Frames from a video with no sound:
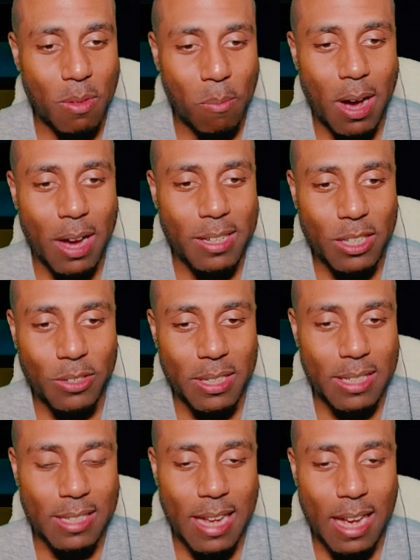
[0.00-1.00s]
monetary
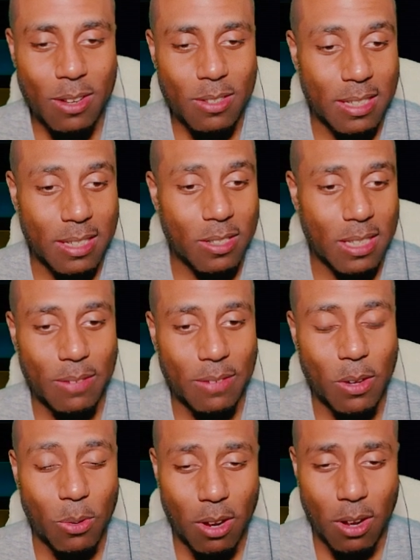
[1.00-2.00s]
discounts and deals they have
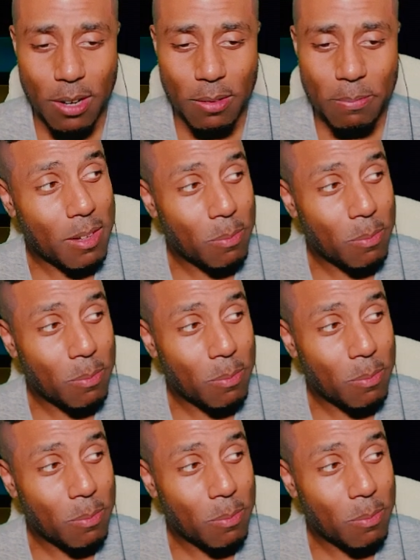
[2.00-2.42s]
going on.